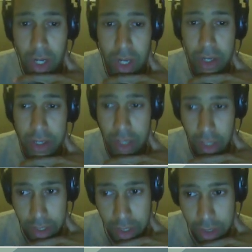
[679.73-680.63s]
like
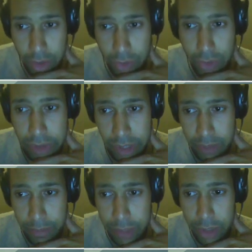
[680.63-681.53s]
likelihood,
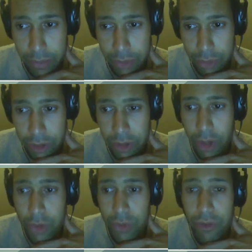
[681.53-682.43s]
can be computed
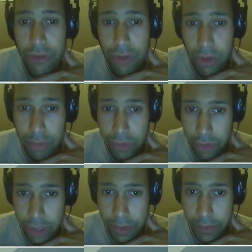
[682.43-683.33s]
on a
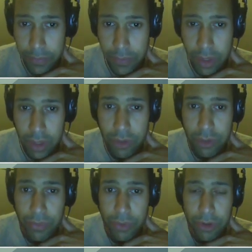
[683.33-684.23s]
subtree.
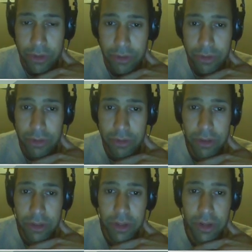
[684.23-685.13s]
So for instance,
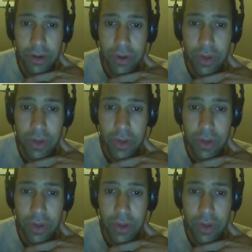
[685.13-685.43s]
here,